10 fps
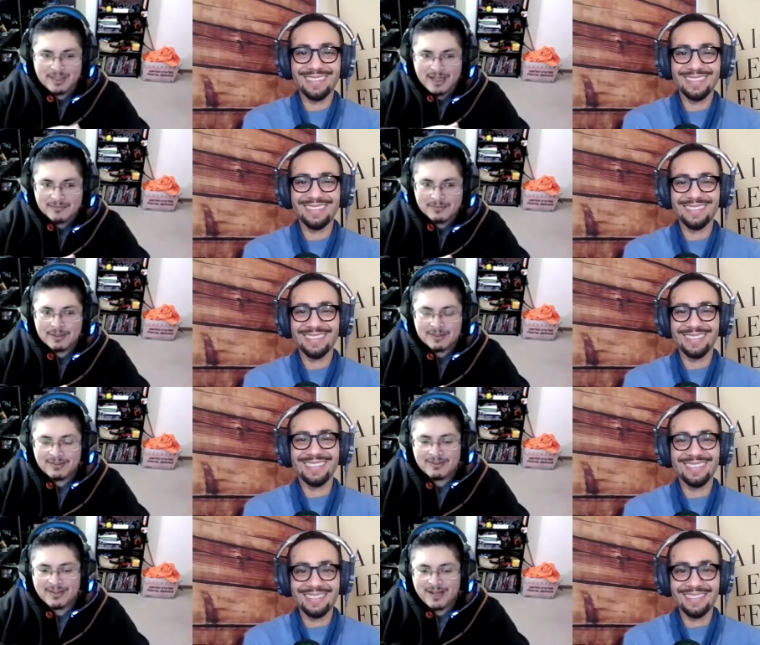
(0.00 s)
Speaker 1: after about a year
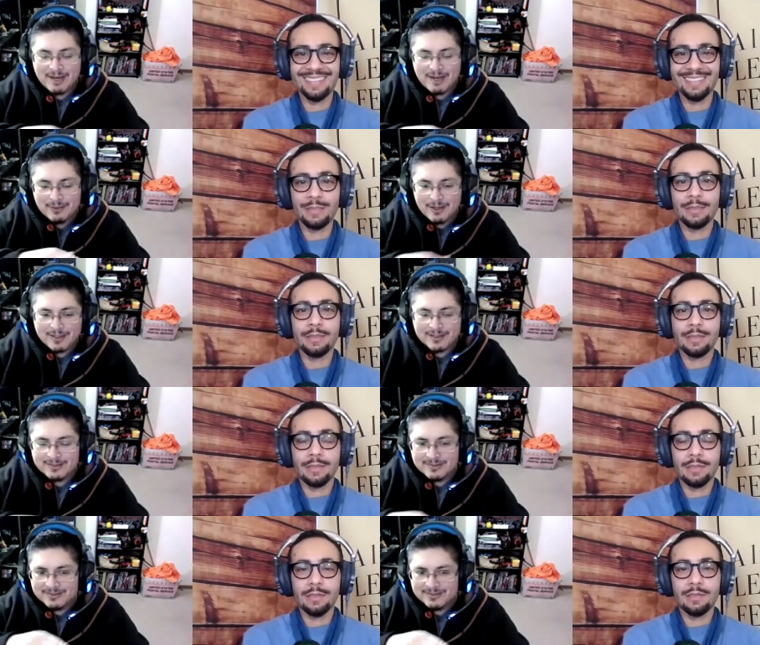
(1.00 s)
and a half, a lot of
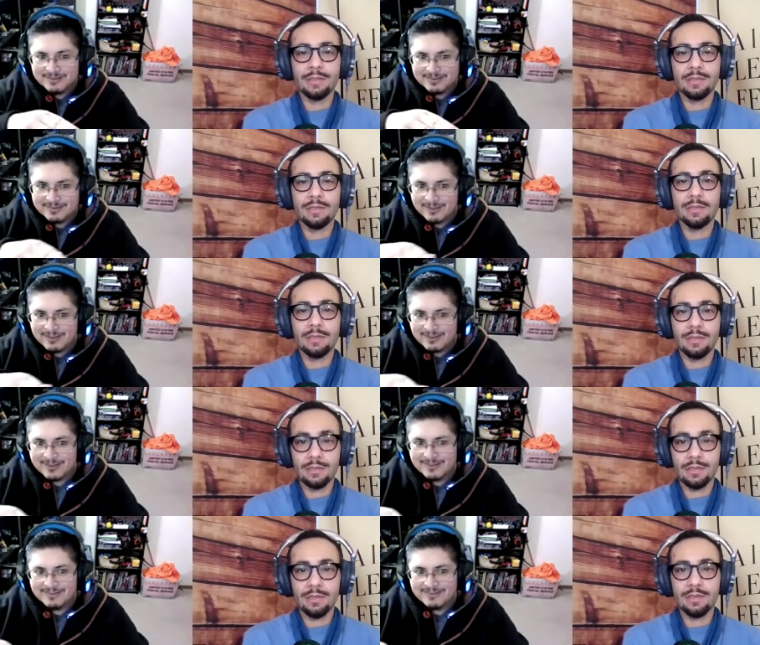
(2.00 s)
those
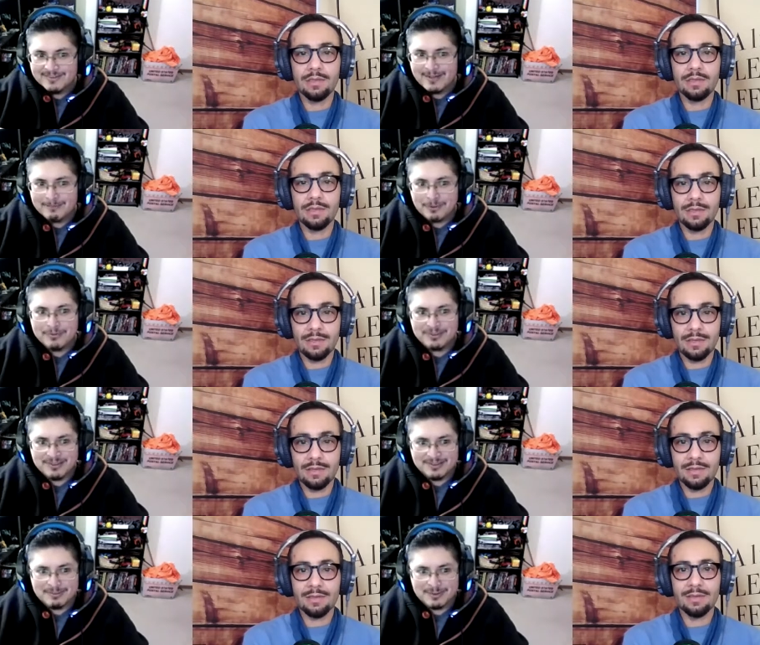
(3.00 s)
started not posting
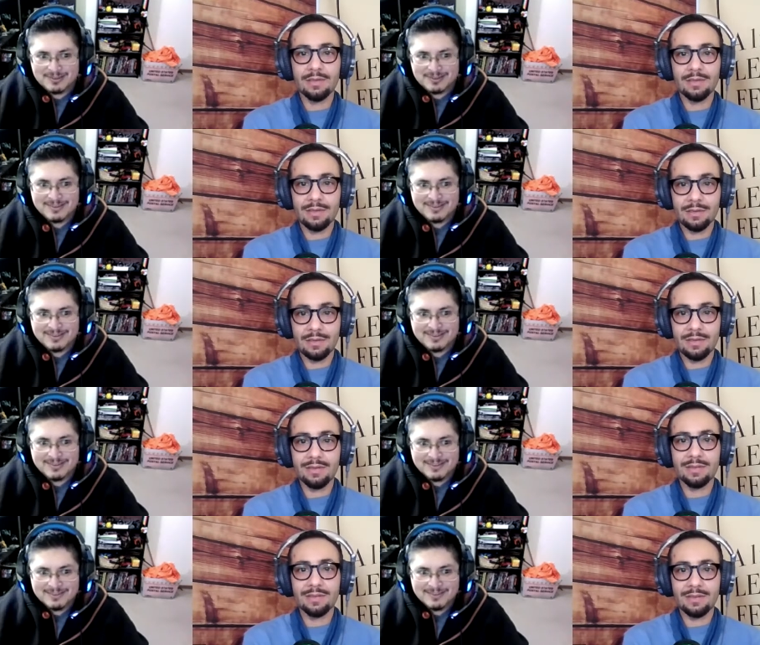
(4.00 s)
as much.
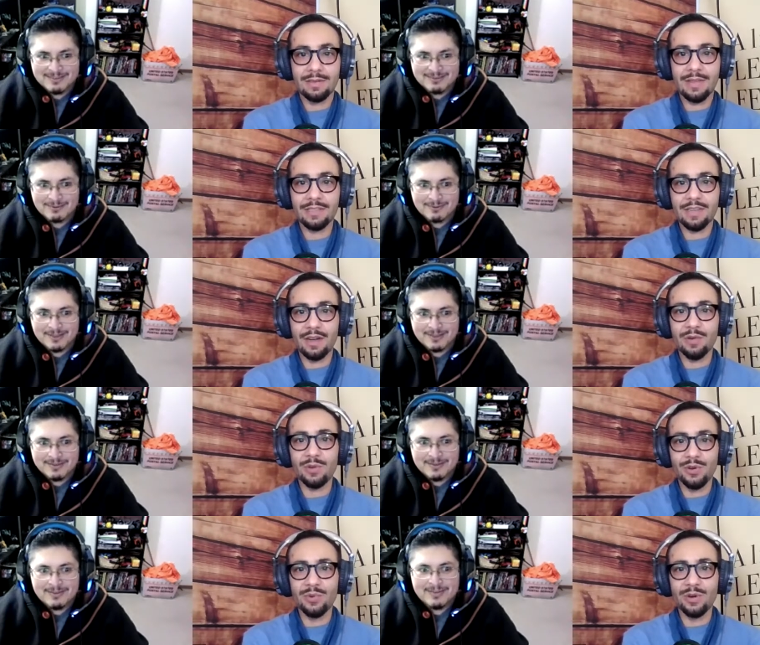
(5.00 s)
And right? that's kind of
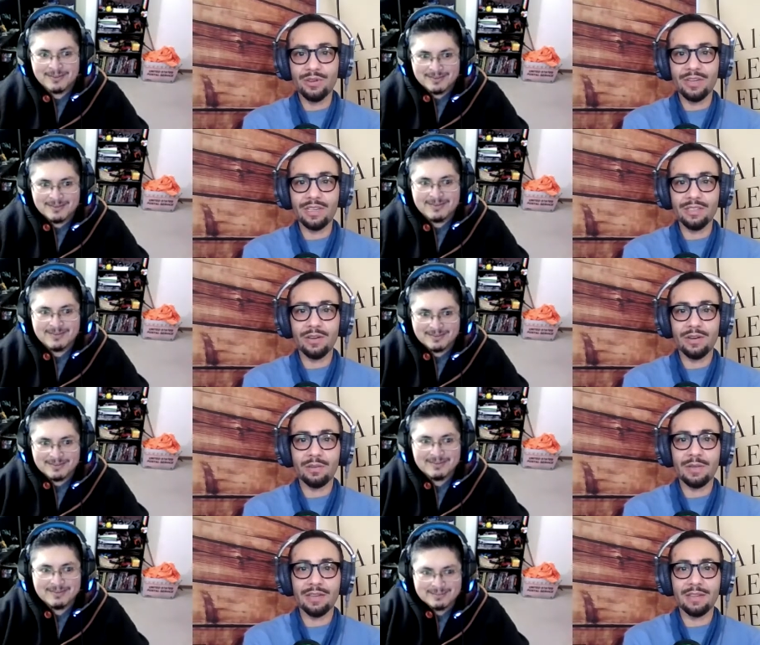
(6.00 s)
when
Speaker 2: you realized, oh
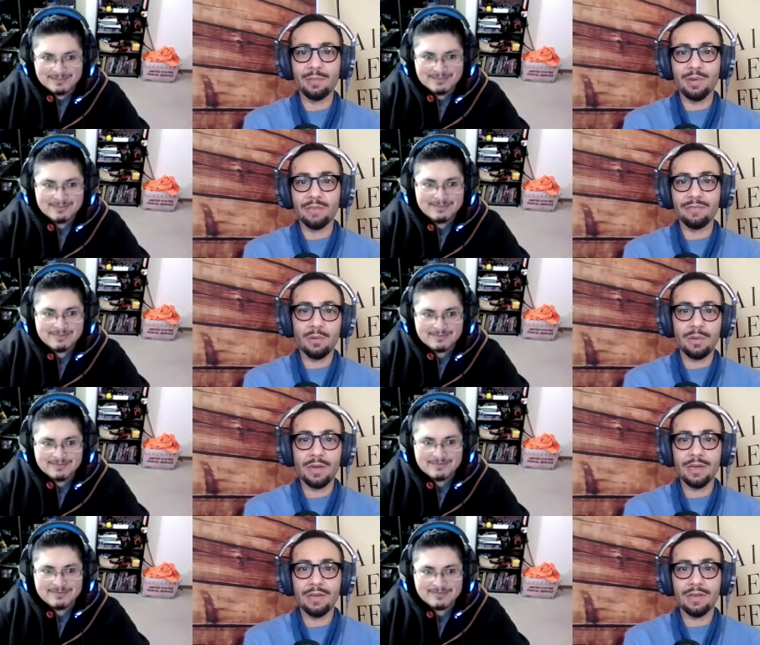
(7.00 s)
man, they probably fell
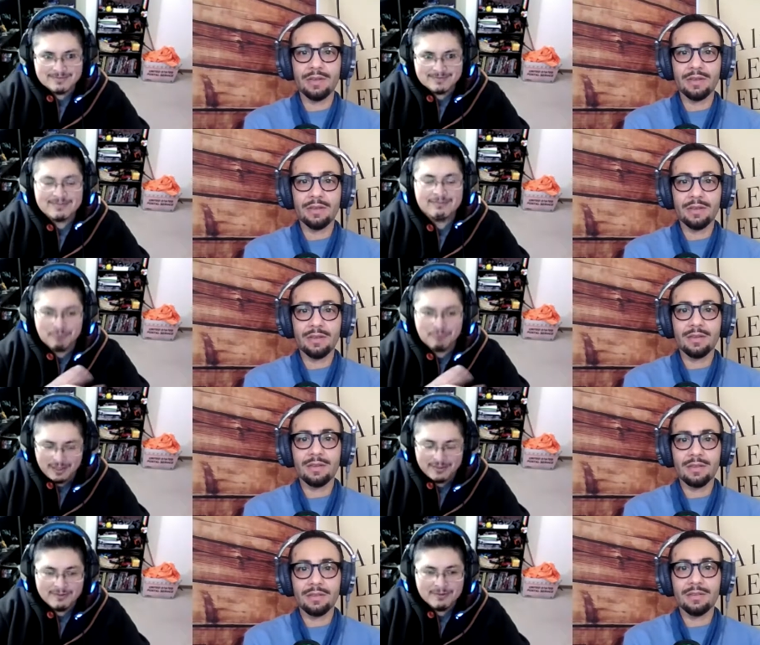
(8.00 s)
back.
Speaker 1: Right.
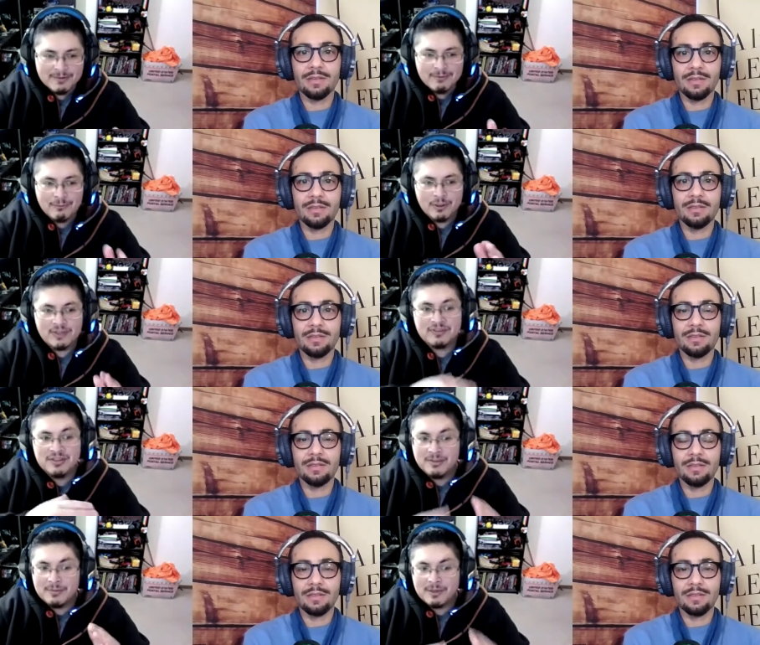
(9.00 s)
Whereas the
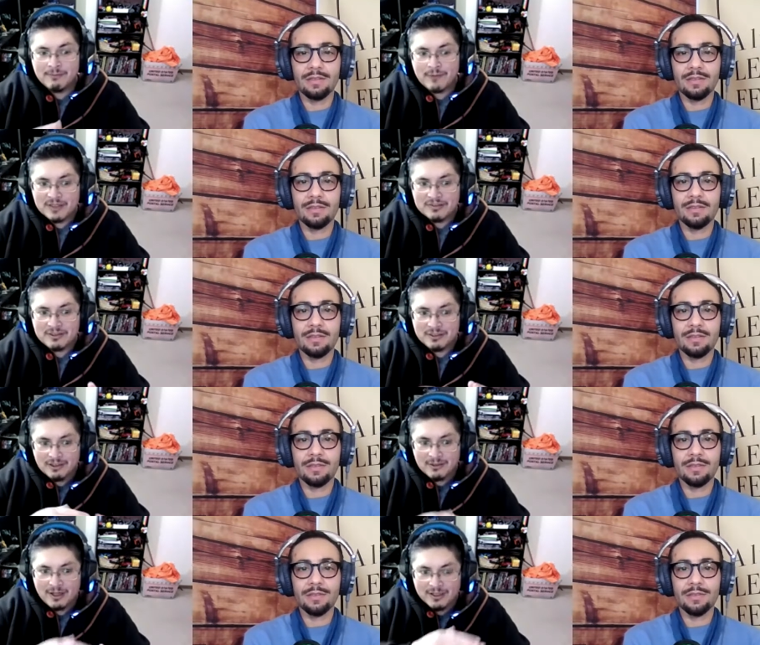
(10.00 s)
intermittent fasting, a
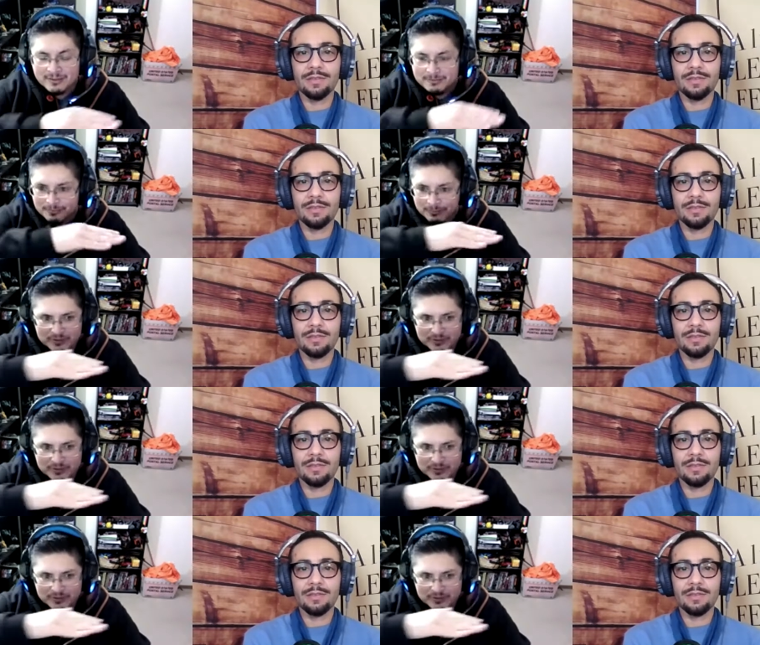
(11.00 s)
lot of them was